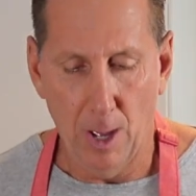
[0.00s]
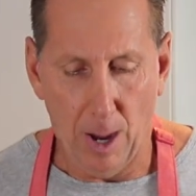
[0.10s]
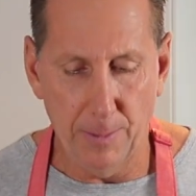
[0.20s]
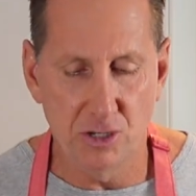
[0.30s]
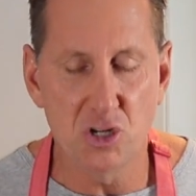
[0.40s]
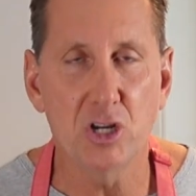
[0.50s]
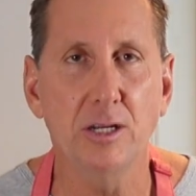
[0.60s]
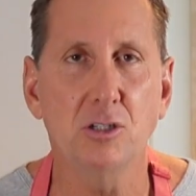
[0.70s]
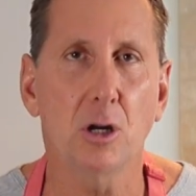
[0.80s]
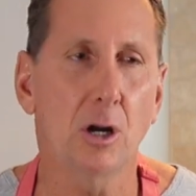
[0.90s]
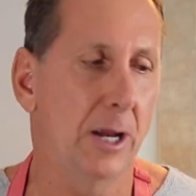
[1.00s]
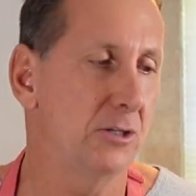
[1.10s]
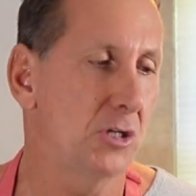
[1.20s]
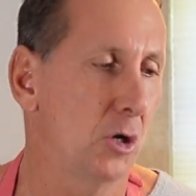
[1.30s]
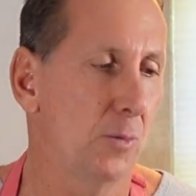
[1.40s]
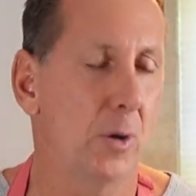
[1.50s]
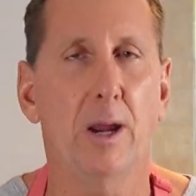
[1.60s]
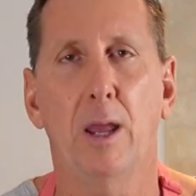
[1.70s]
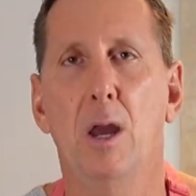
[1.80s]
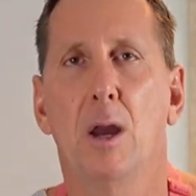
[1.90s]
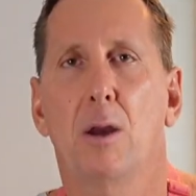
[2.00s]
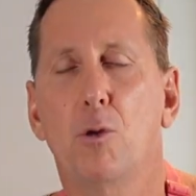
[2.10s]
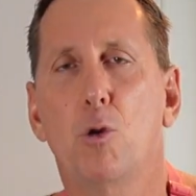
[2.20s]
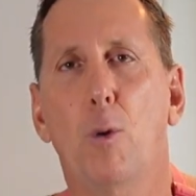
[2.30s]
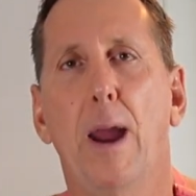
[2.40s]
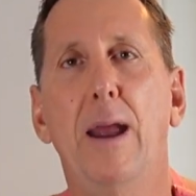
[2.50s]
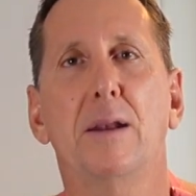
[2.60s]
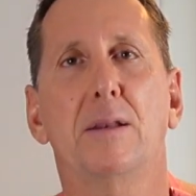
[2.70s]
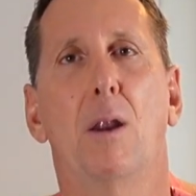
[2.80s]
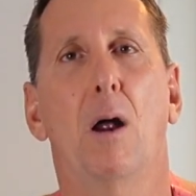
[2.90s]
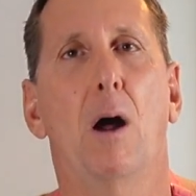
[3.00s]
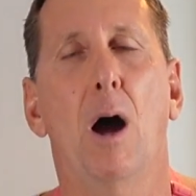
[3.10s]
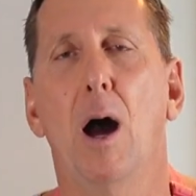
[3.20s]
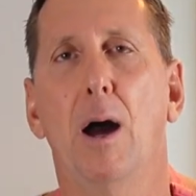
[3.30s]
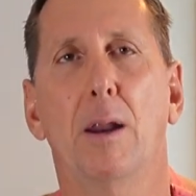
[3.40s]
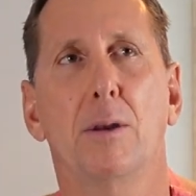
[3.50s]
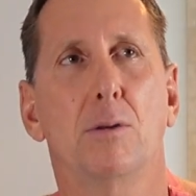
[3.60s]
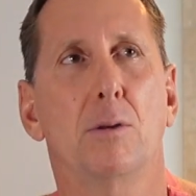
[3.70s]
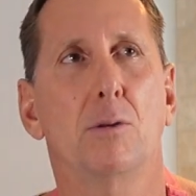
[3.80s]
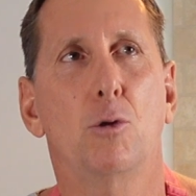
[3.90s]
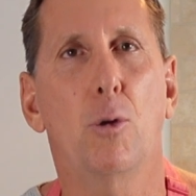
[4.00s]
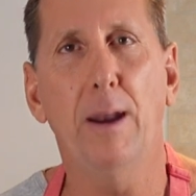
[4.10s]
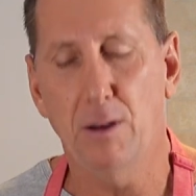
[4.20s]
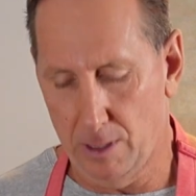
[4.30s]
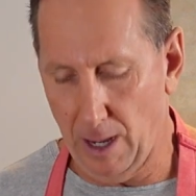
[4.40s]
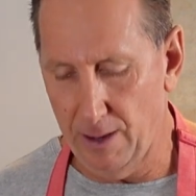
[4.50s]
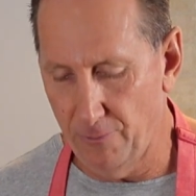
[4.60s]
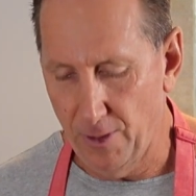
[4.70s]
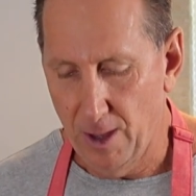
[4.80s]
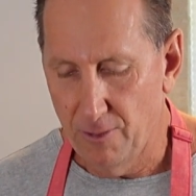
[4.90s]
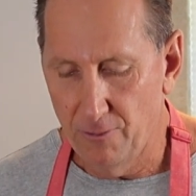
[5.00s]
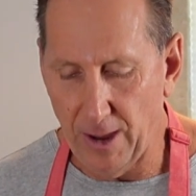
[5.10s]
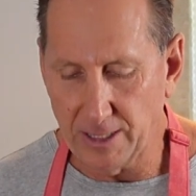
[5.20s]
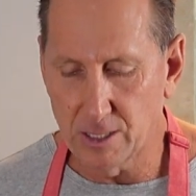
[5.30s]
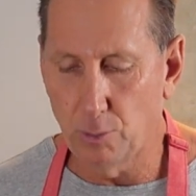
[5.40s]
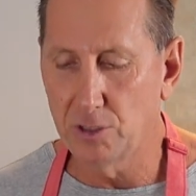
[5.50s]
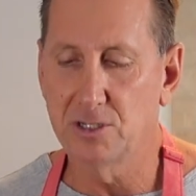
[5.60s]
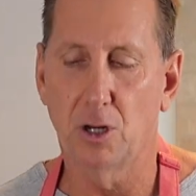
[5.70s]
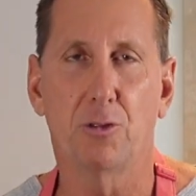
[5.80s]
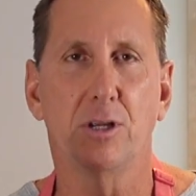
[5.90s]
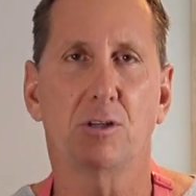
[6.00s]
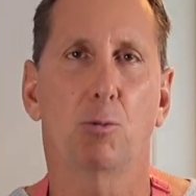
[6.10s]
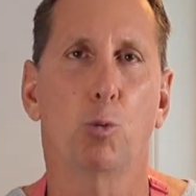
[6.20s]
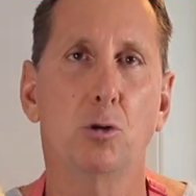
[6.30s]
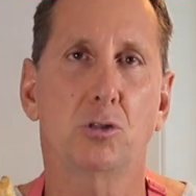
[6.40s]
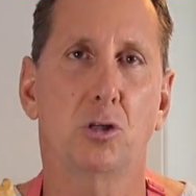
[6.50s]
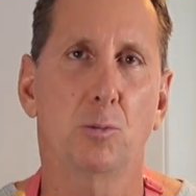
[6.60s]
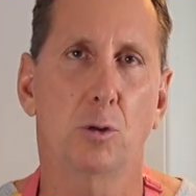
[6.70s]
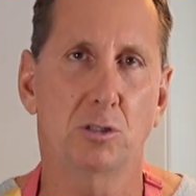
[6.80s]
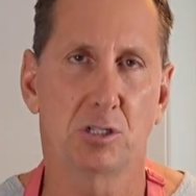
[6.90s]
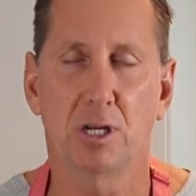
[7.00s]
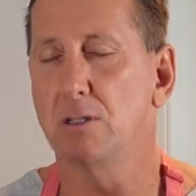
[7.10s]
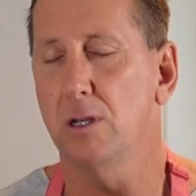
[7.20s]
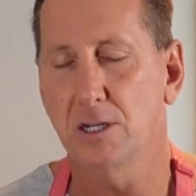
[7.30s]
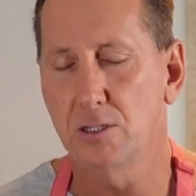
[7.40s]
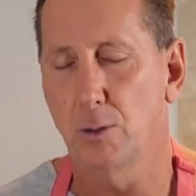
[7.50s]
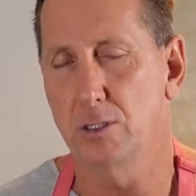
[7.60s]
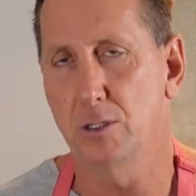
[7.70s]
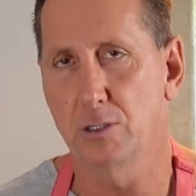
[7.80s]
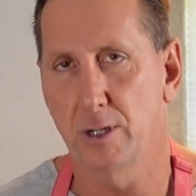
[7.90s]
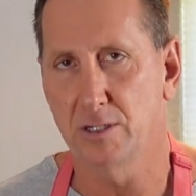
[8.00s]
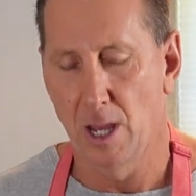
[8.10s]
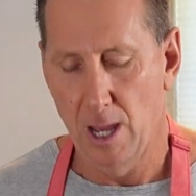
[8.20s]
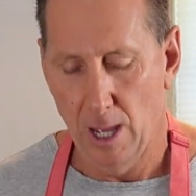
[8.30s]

I mean, ginger and turmeric, great kind of vegetable. These are root tubers. Ginger, you guys know what ginger is.